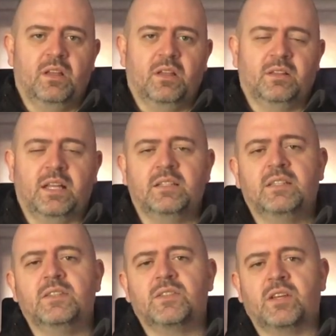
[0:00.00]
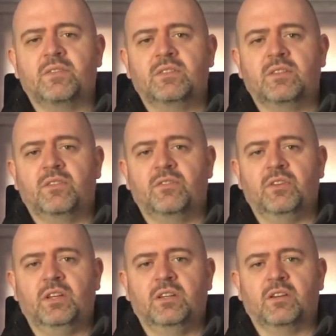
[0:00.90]

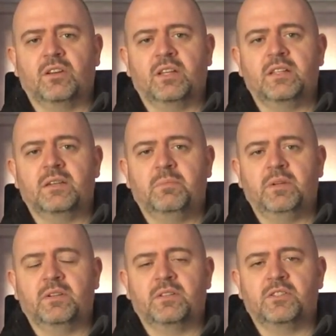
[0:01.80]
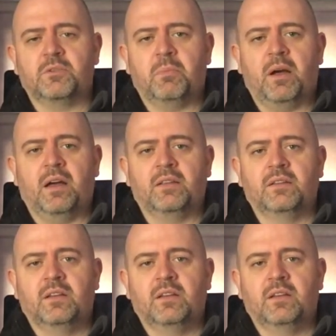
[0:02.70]
1973, Our Lady appeared in Japan,